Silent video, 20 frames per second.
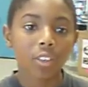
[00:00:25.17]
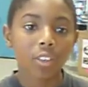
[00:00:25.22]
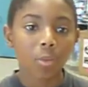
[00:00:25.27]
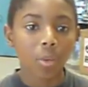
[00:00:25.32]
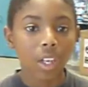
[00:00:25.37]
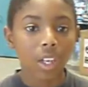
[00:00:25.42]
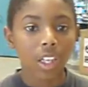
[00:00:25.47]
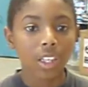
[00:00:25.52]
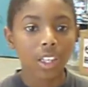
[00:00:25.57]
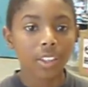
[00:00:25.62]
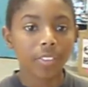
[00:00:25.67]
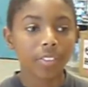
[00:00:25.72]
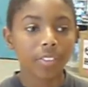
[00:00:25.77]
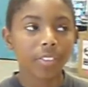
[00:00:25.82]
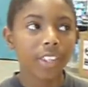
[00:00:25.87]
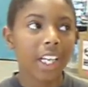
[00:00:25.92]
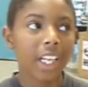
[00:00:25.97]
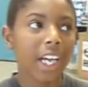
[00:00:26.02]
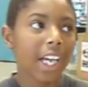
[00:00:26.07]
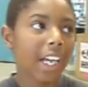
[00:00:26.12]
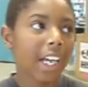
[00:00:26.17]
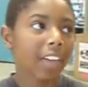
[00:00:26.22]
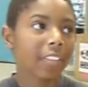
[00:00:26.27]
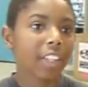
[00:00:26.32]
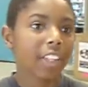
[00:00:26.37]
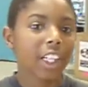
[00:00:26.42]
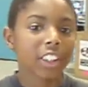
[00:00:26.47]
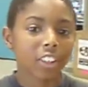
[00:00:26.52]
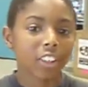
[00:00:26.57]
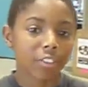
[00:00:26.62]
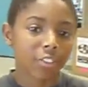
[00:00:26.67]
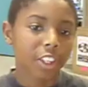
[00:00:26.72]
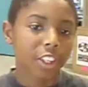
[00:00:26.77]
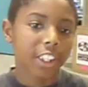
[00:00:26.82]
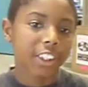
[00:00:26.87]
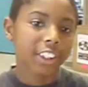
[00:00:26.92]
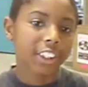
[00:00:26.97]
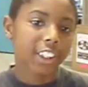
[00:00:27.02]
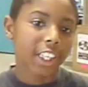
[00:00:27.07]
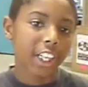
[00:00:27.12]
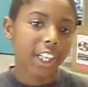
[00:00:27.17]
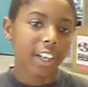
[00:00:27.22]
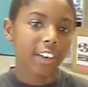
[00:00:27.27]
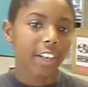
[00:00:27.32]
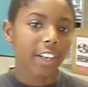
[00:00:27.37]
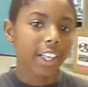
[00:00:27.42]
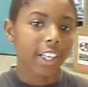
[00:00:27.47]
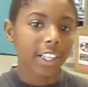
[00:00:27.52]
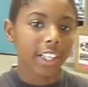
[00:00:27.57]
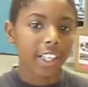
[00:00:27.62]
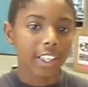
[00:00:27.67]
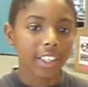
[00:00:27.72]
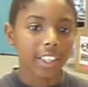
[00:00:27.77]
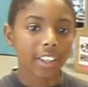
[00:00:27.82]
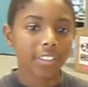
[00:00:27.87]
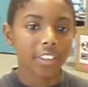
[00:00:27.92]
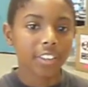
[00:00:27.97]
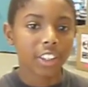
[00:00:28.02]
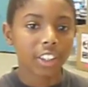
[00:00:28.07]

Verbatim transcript: well, I have lots of friends there and I love